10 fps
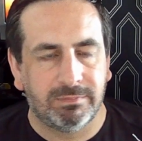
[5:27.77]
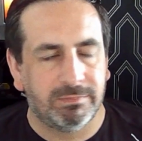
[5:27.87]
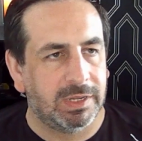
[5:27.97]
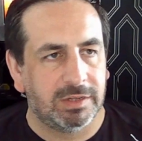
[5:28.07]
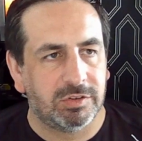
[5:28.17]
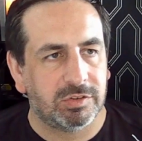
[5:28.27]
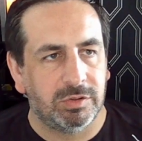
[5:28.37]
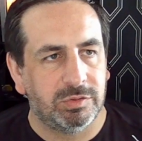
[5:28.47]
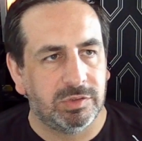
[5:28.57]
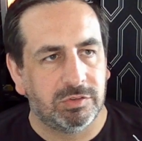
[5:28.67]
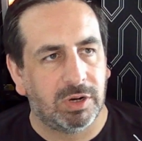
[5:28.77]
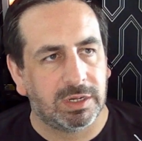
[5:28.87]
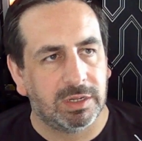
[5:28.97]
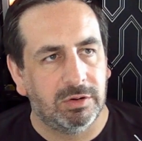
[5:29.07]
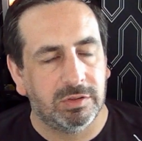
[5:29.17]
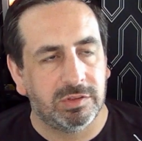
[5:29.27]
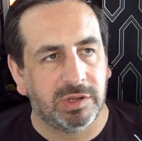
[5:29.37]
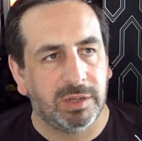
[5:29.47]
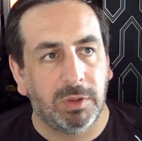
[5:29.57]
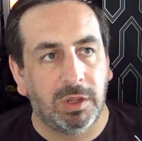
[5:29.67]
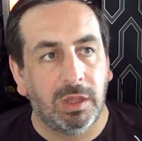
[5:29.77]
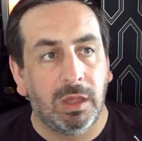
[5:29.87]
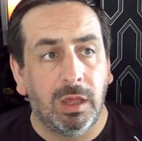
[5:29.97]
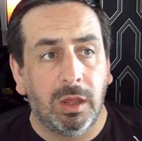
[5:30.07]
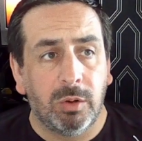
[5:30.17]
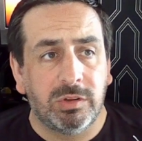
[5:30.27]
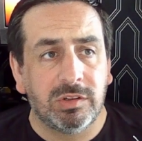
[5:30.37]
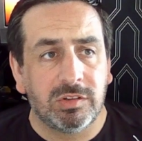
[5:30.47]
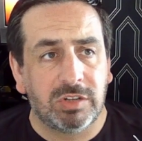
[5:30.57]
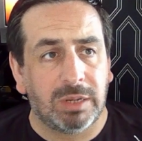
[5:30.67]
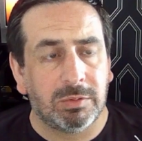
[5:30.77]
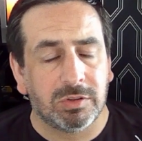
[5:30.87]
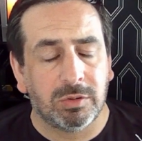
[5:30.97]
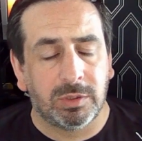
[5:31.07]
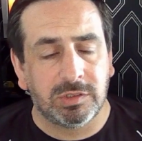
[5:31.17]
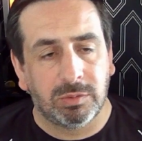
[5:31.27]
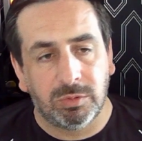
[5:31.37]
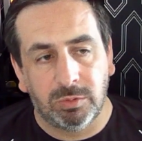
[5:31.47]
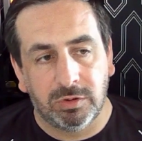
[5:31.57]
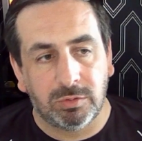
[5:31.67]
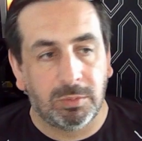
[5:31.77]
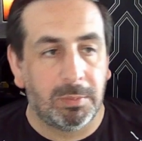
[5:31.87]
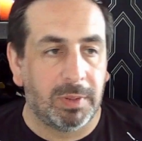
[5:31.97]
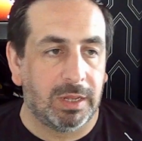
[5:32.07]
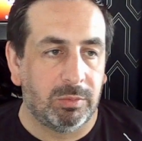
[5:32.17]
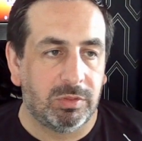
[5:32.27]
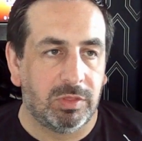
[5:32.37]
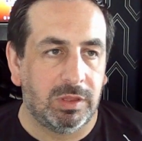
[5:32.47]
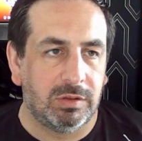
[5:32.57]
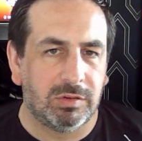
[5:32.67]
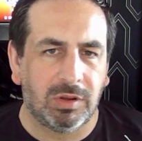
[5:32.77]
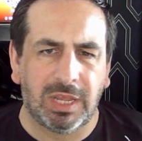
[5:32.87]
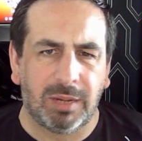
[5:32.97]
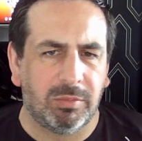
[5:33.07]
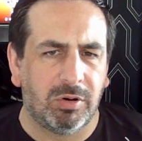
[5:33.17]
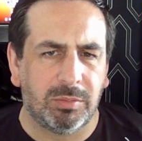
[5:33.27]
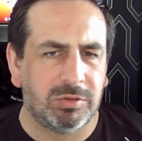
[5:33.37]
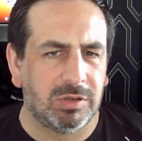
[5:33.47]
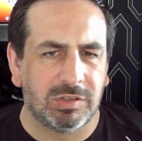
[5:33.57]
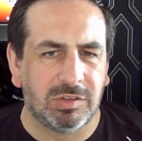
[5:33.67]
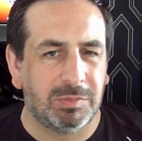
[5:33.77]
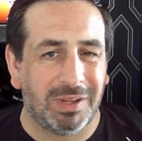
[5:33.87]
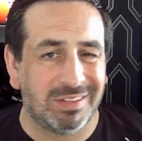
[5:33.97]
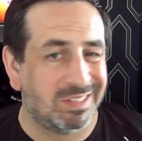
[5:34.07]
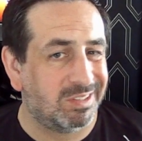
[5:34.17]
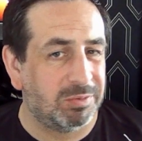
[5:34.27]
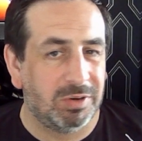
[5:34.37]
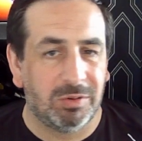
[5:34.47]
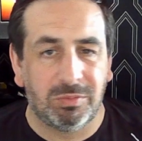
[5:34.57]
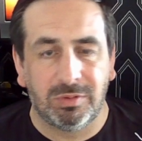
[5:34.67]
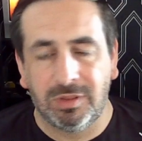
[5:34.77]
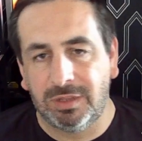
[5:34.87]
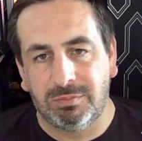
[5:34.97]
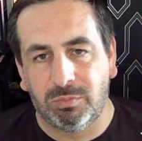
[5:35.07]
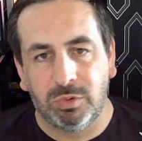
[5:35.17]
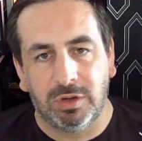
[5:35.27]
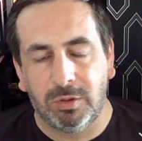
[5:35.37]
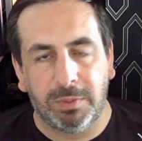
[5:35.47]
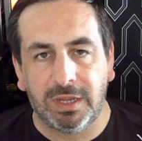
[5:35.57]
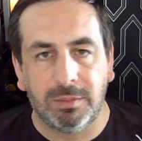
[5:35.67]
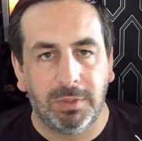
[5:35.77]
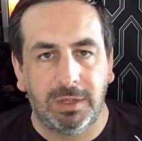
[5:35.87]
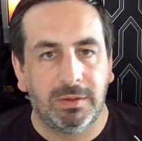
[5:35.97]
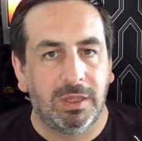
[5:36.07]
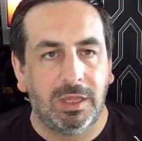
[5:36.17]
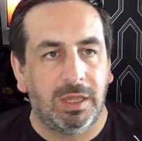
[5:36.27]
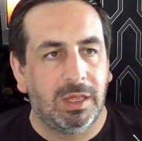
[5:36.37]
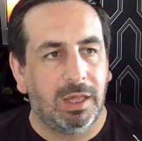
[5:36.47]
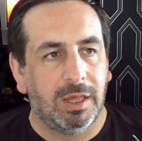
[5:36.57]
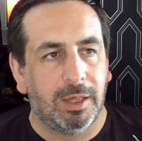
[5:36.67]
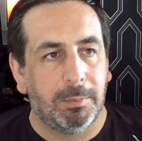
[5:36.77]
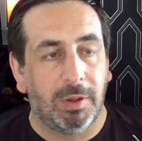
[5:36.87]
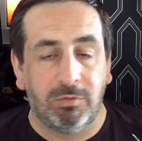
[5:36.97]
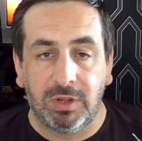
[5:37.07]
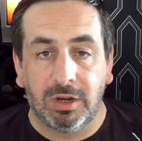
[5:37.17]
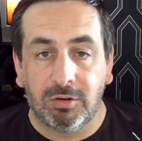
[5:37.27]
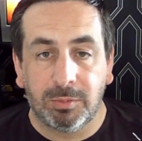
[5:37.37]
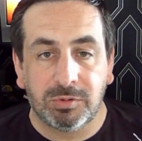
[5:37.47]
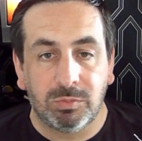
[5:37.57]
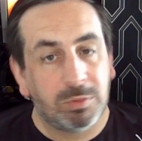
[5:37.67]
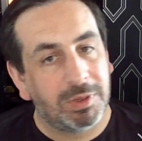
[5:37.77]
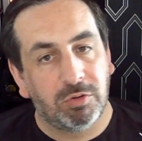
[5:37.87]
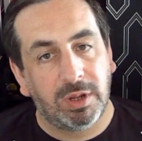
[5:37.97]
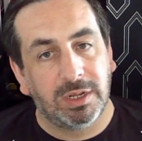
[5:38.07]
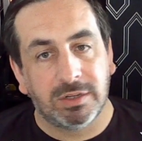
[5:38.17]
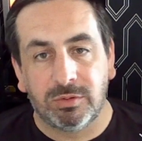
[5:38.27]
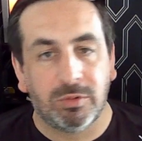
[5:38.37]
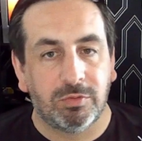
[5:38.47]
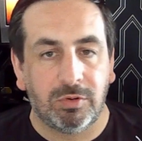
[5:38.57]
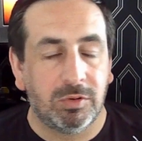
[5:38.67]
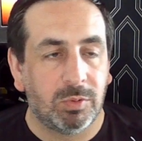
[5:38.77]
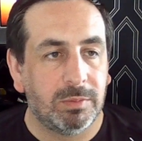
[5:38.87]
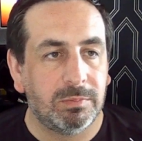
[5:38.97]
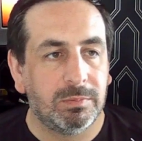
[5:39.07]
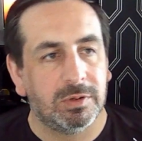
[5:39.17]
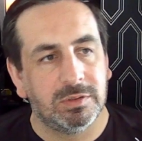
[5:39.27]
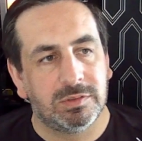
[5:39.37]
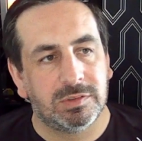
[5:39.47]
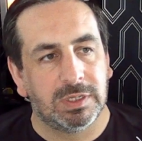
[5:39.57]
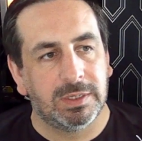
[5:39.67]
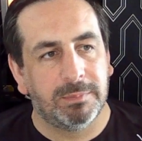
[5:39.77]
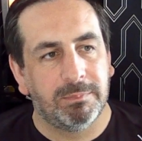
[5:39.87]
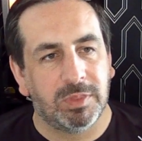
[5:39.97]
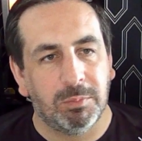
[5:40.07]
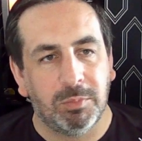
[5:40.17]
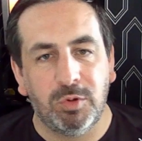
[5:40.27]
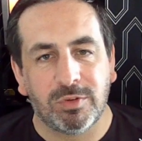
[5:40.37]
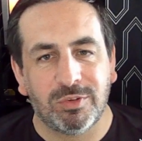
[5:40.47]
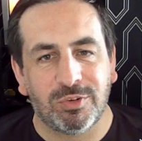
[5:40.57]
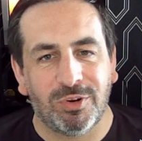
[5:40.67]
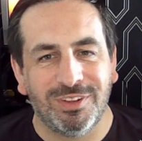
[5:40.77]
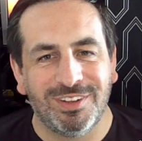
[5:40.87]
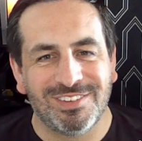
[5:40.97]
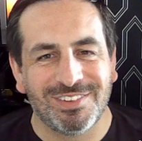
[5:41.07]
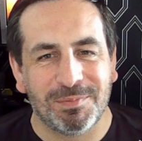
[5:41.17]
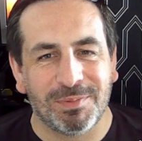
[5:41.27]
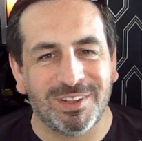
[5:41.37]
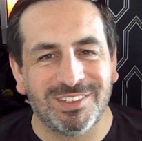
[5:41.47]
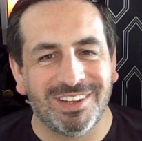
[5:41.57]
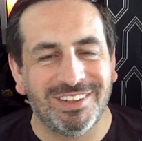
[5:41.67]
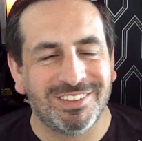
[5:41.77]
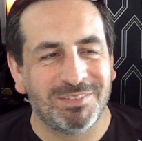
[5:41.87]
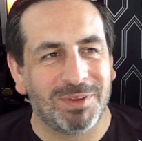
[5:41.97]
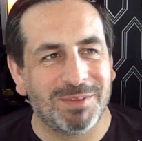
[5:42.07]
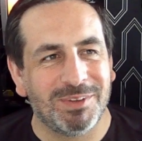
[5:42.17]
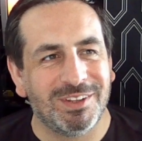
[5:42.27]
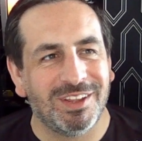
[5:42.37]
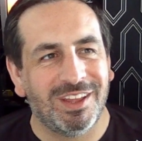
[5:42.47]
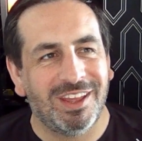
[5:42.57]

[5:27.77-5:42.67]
nah, it just loses tracking all the time. Which is a shame, because otherwise that would have worked. It would have been better with the sort of camera option, I suspect. I don't know. They would know better than me. A VR option would have been great. I don't know if there is one, but the Move controllers for the PlayStation, maybe.